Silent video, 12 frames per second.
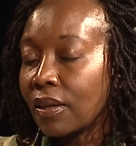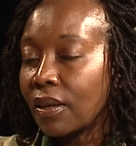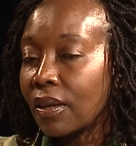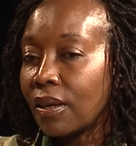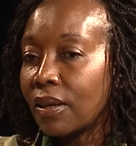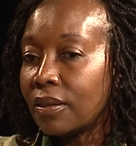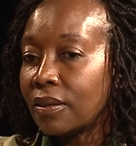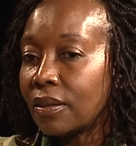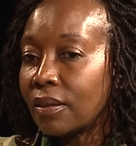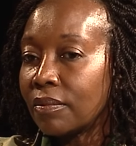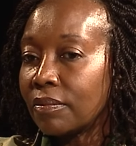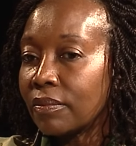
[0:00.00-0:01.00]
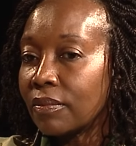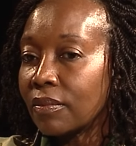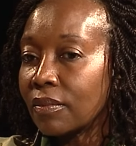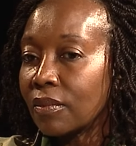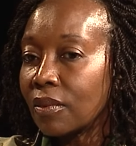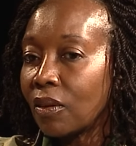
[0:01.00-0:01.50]
And
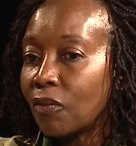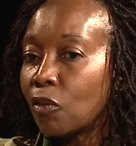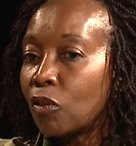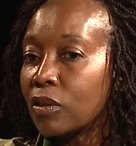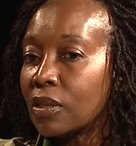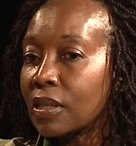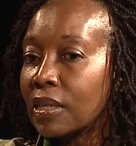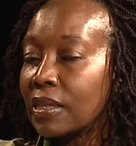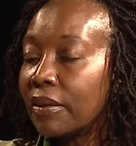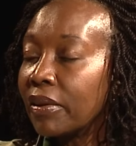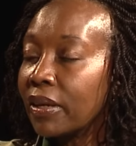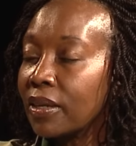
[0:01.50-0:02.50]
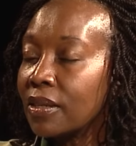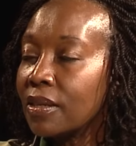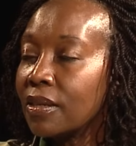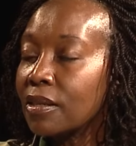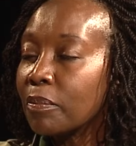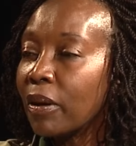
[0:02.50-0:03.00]
of course, Serengeti
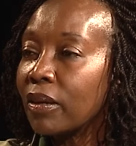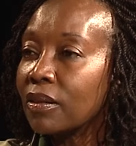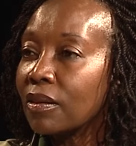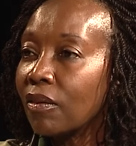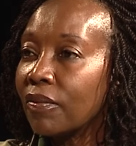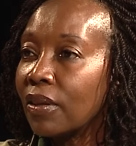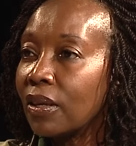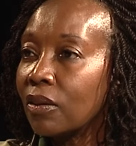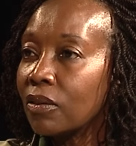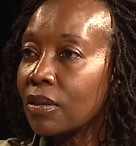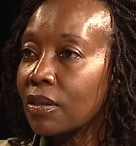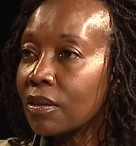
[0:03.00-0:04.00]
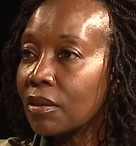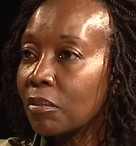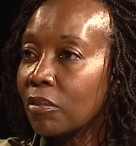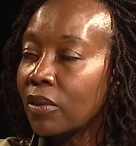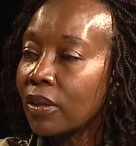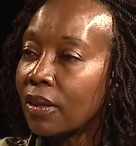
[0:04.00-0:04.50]
is part of the
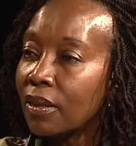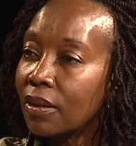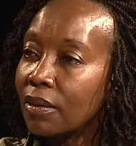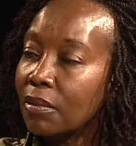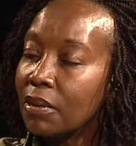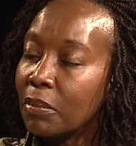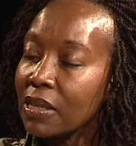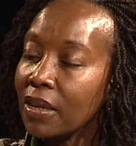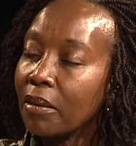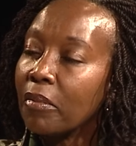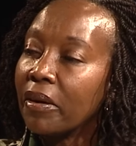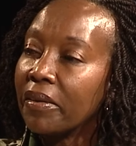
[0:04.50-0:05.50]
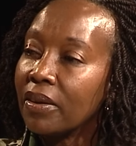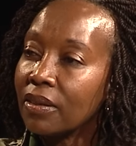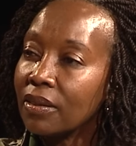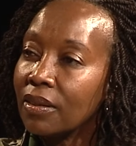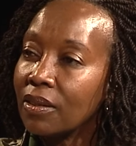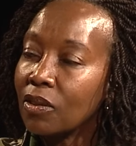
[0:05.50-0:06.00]
ecosystem with Masai Mara.
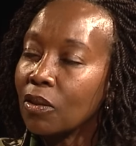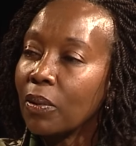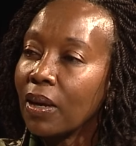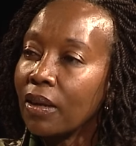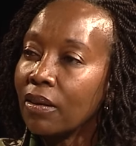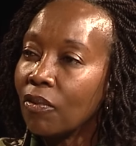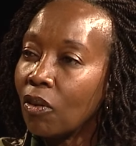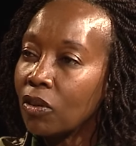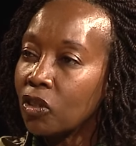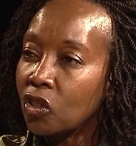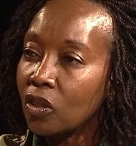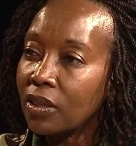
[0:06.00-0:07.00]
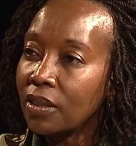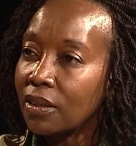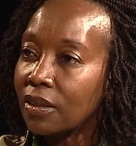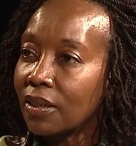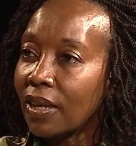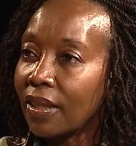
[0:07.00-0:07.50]
So we're kind of all
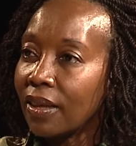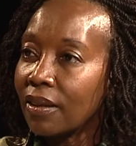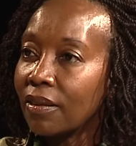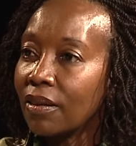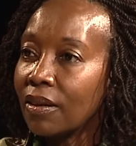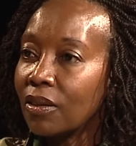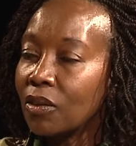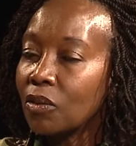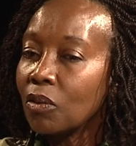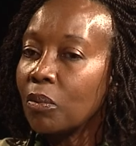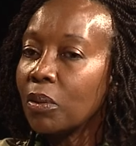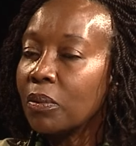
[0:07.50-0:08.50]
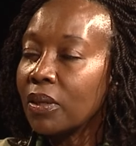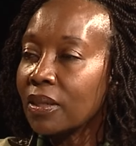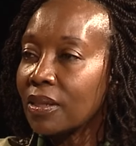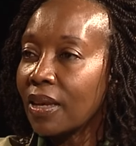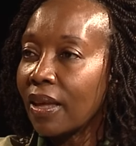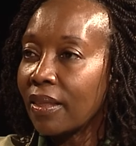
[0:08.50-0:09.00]
joined together. So we work
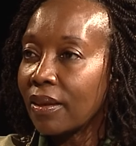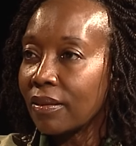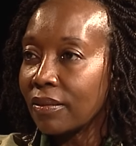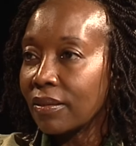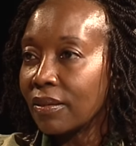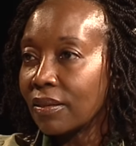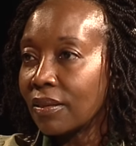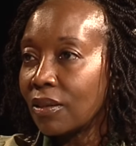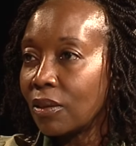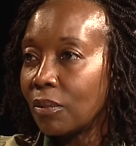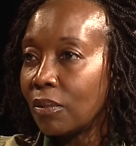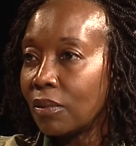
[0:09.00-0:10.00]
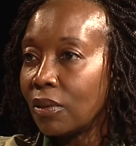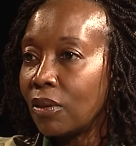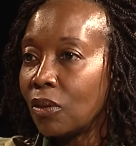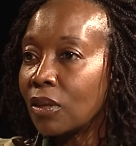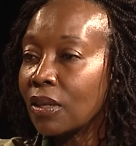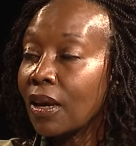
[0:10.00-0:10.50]
together.
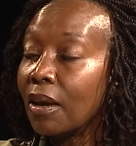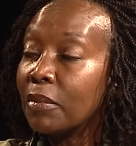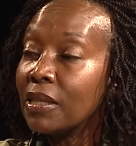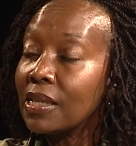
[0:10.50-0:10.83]
You can come